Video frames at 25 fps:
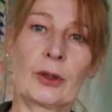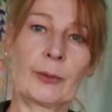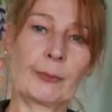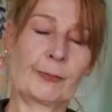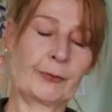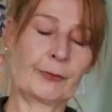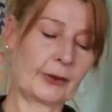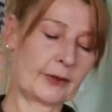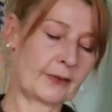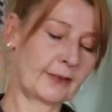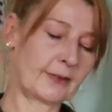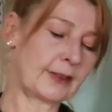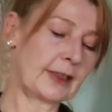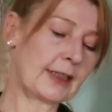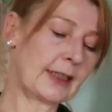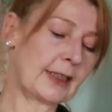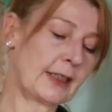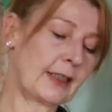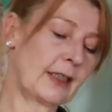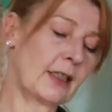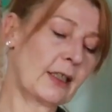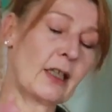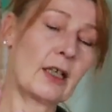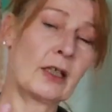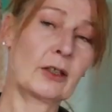Obviously,
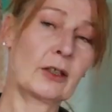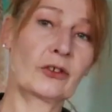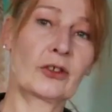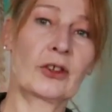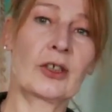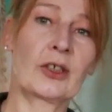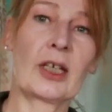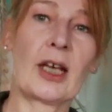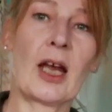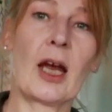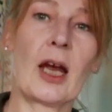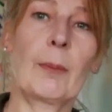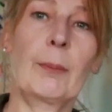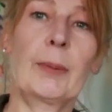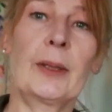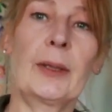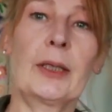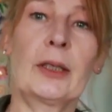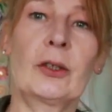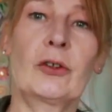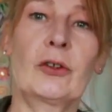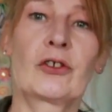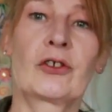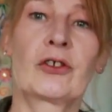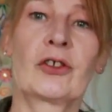the larger the
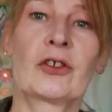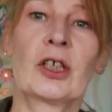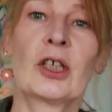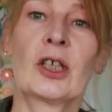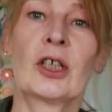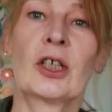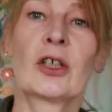cabbage,